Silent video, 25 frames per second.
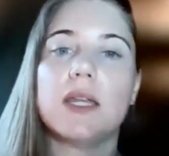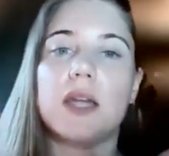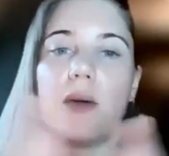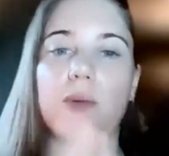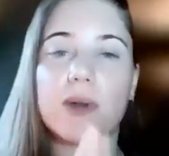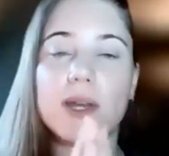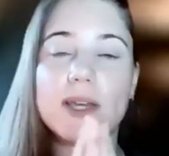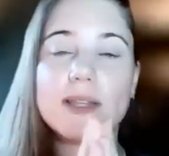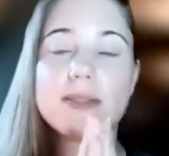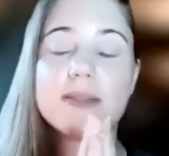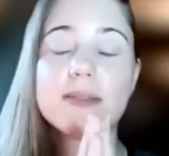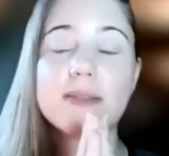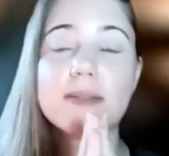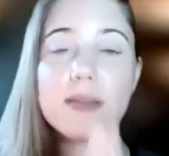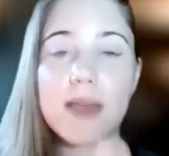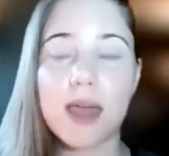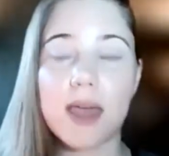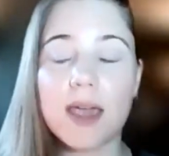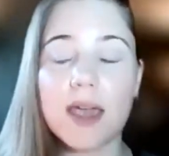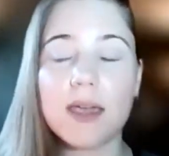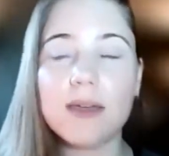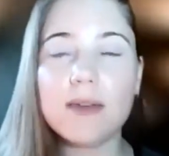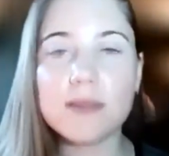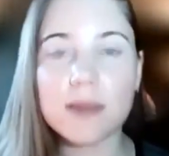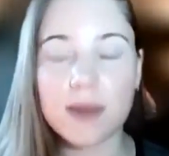Now, when I
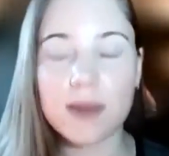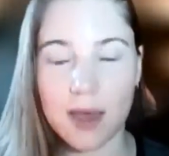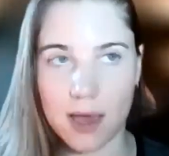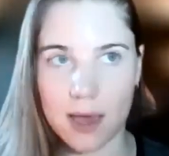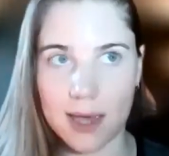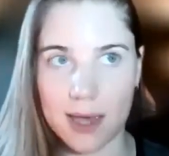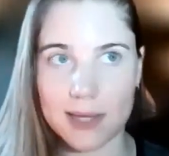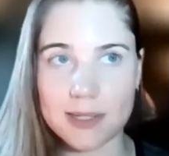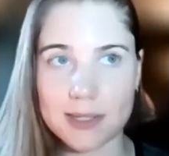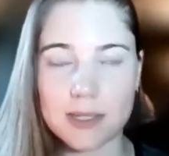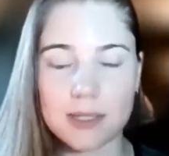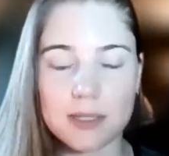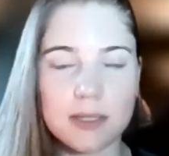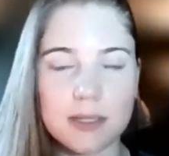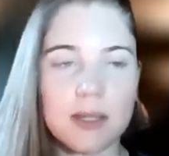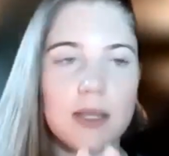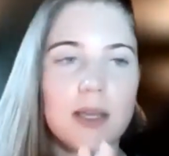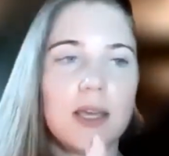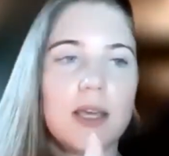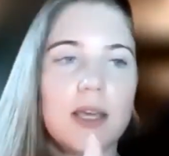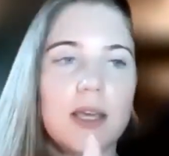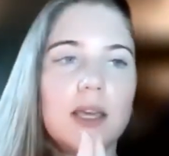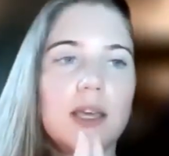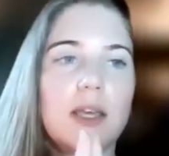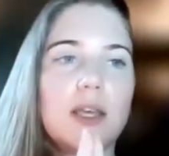say that,
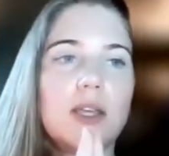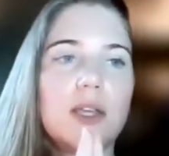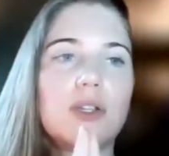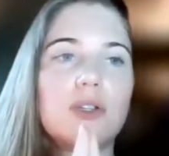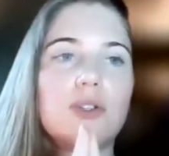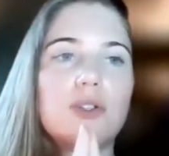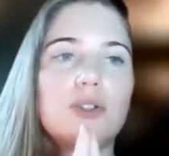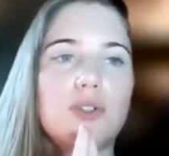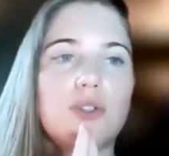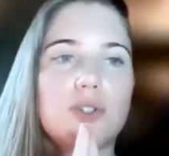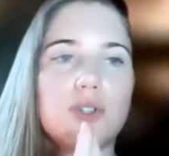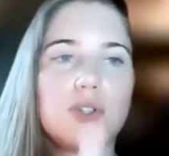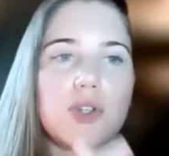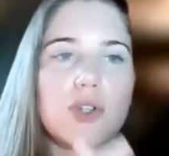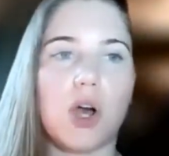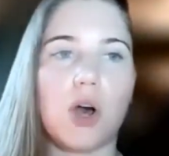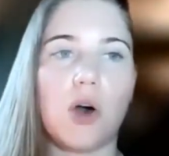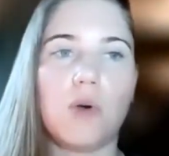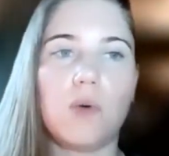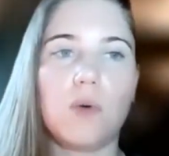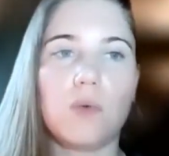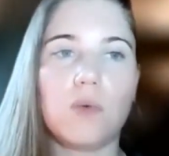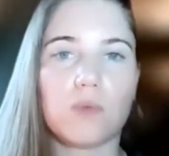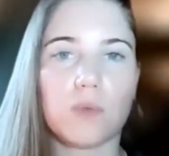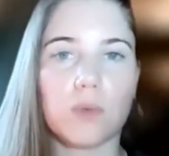
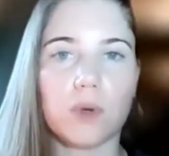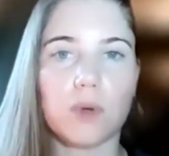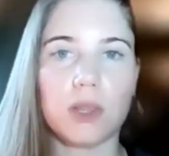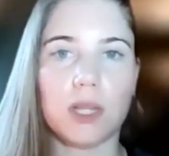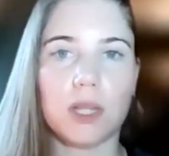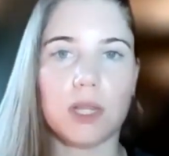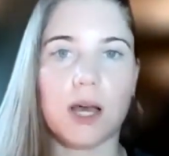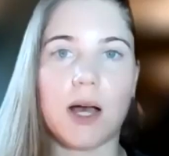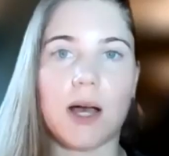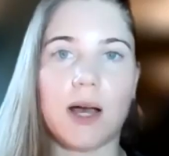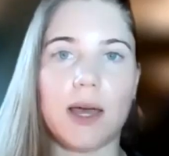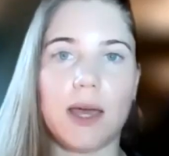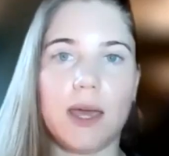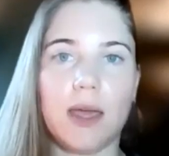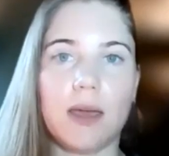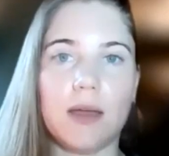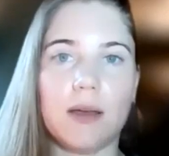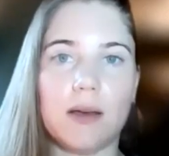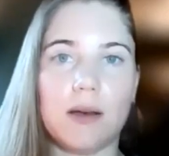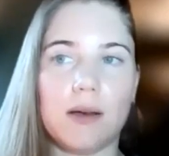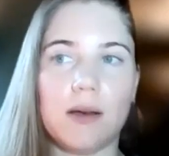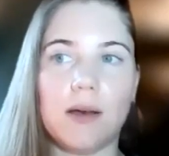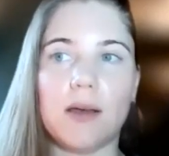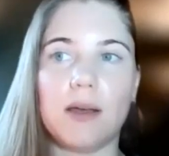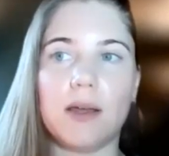don't
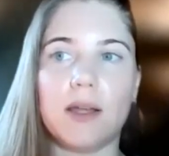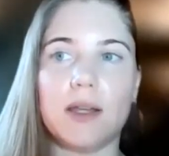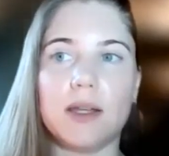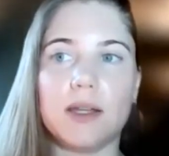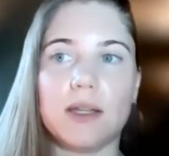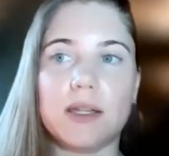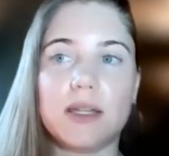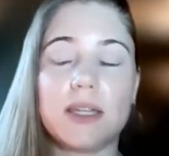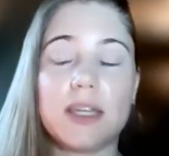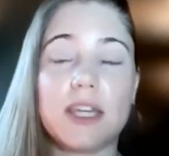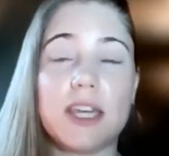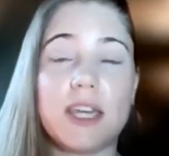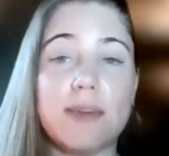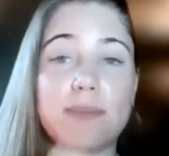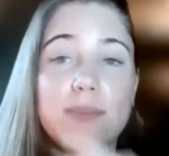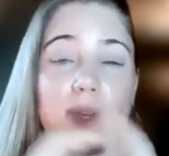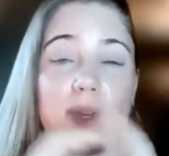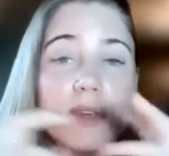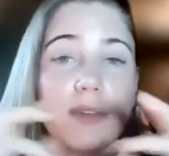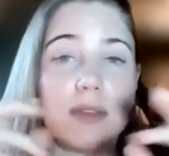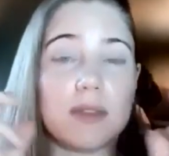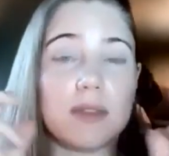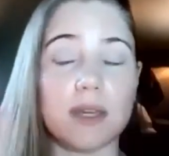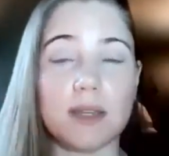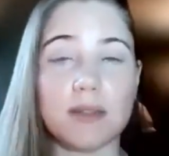rely on
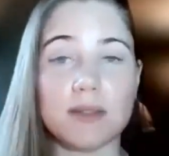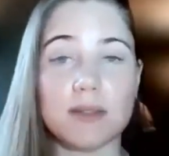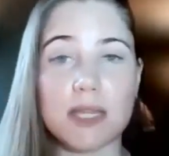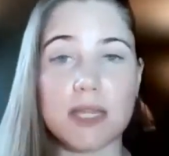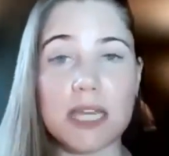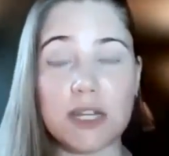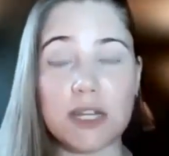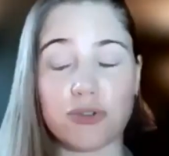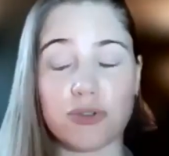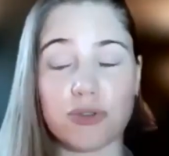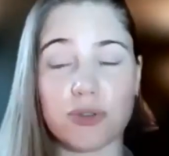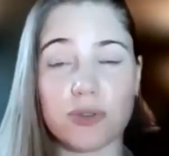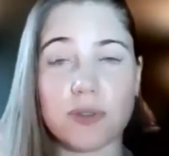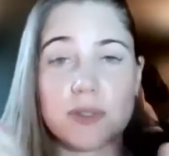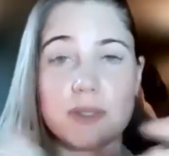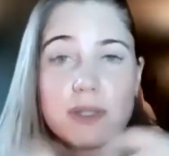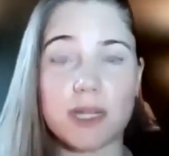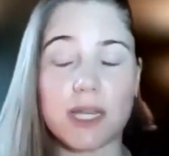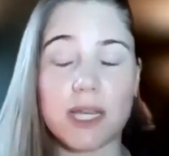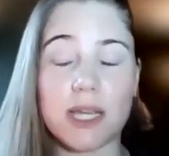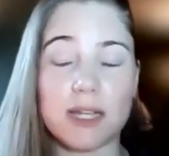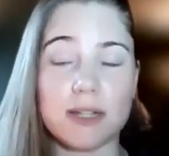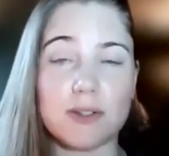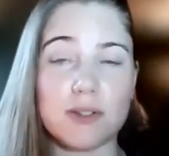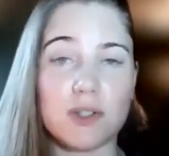keeping things
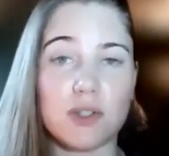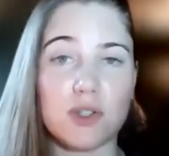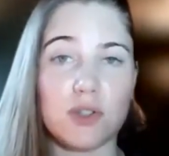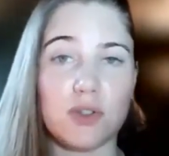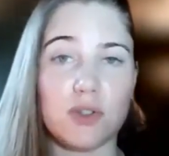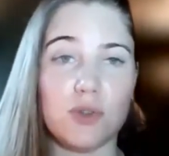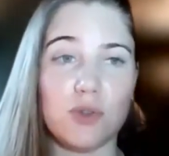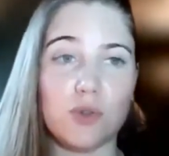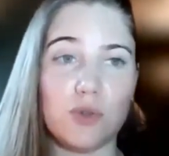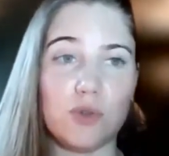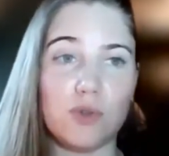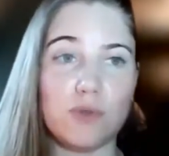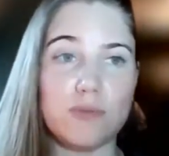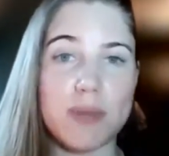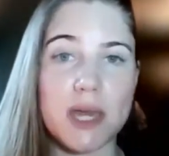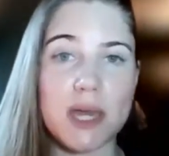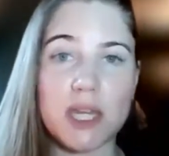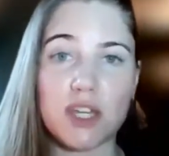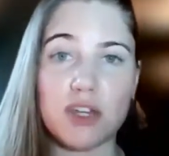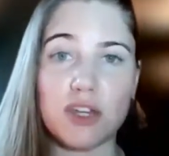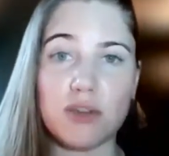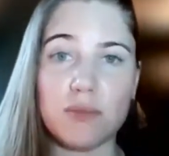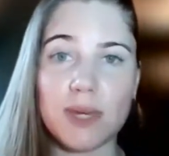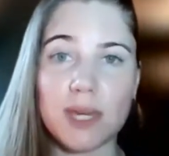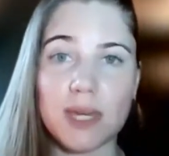interesting to
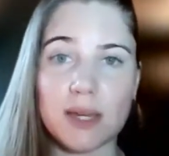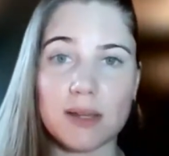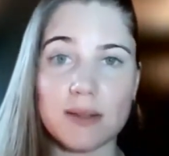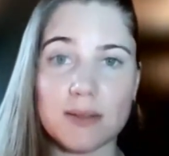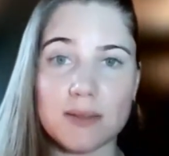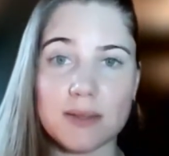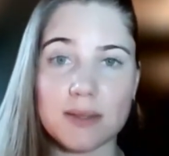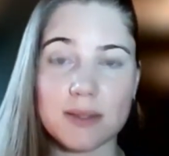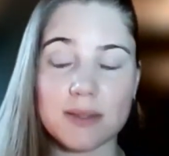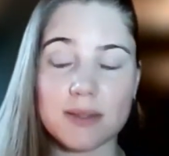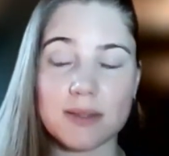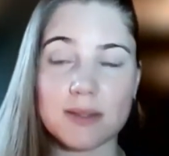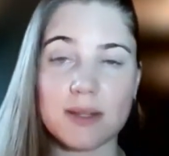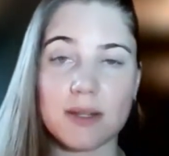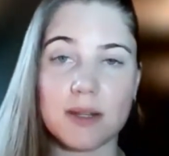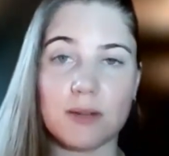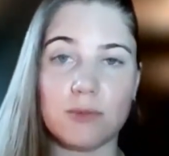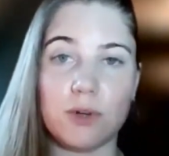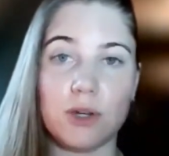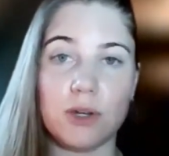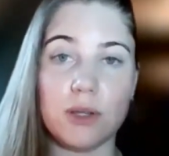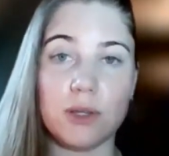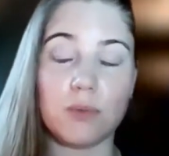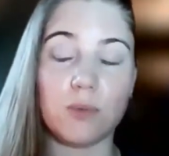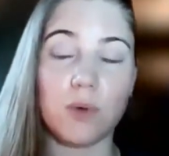make you be consistent
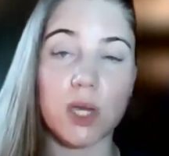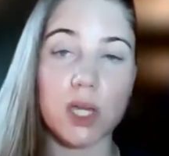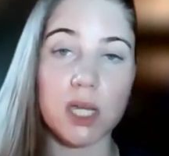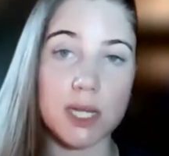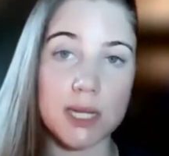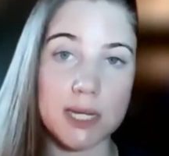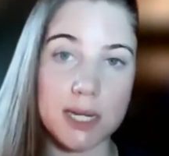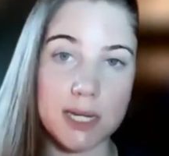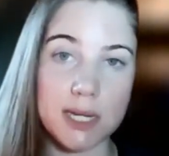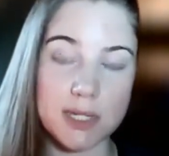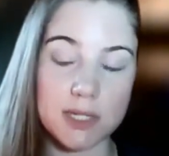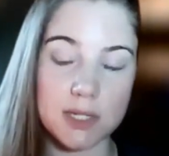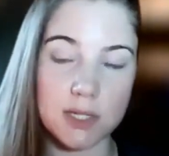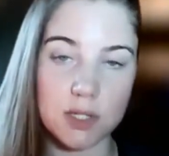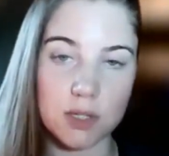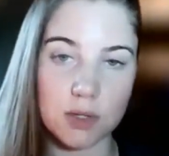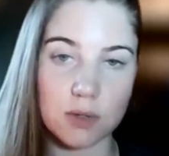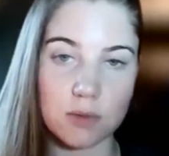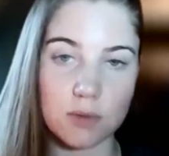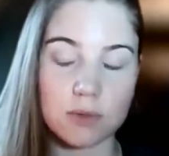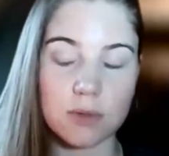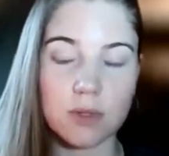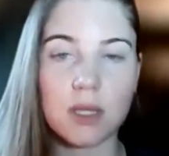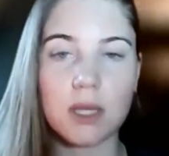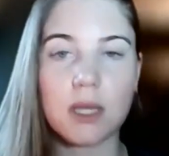with what you need to
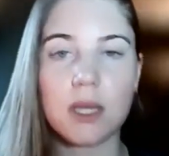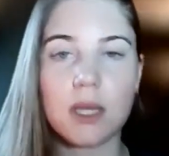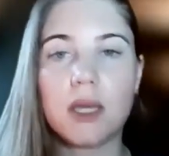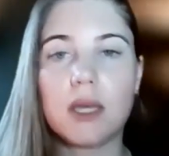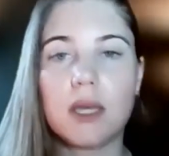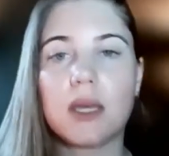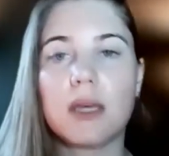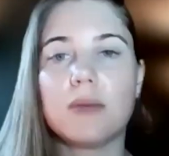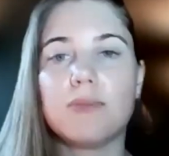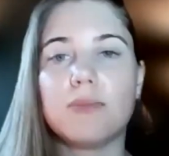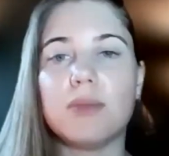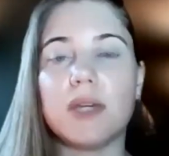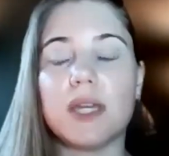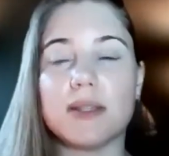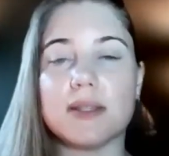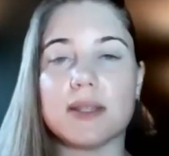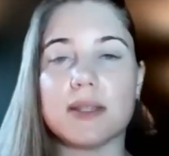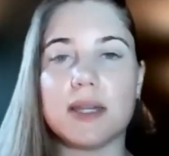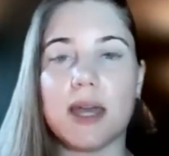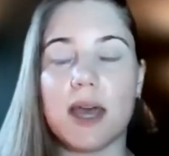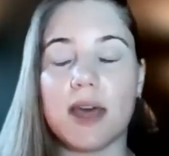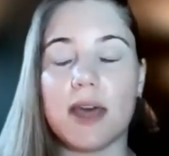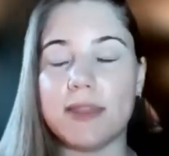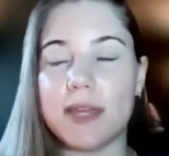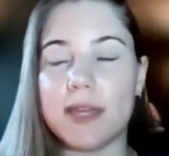do. Because
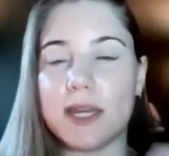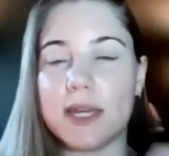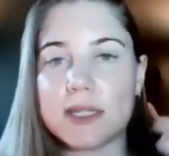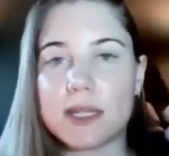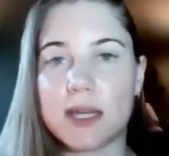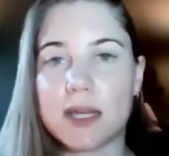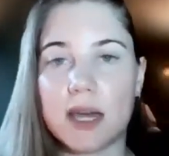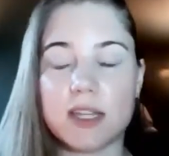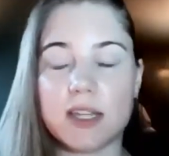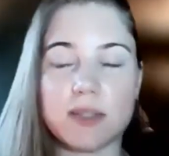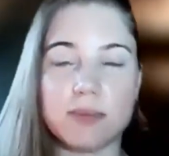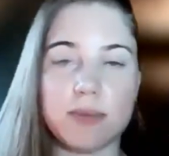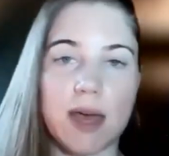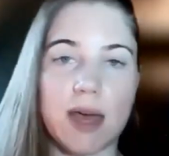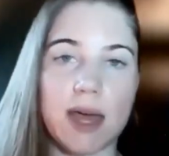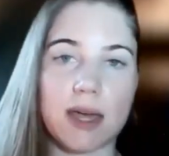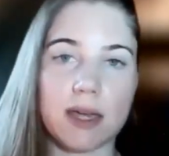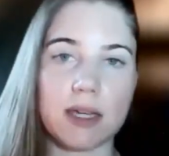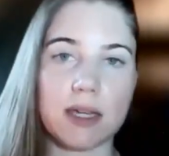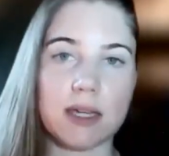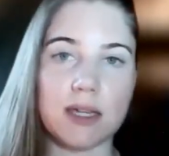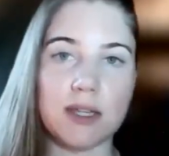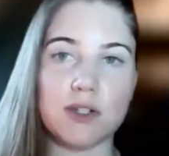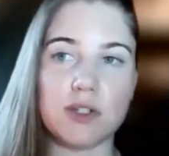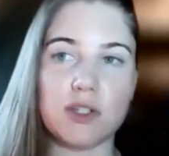again, that ties
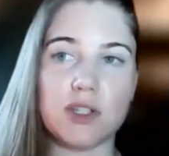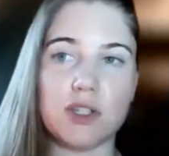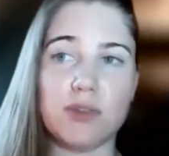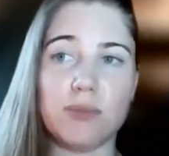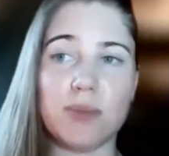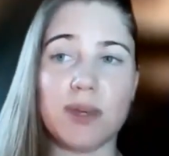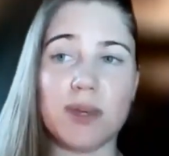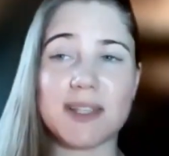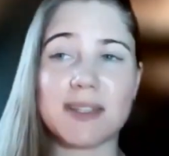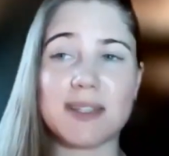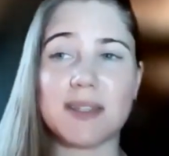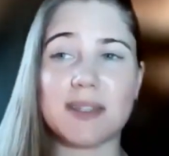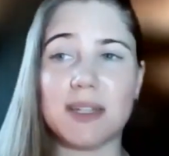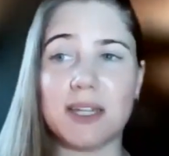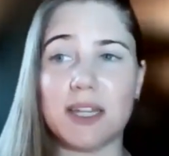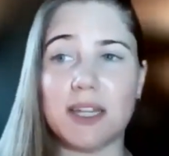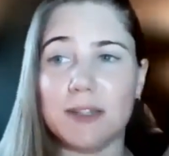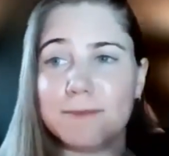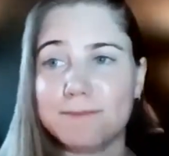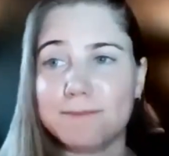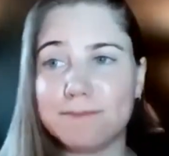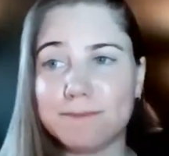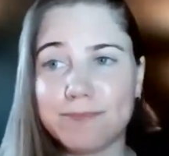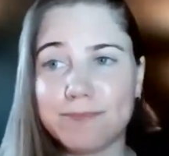back into basically,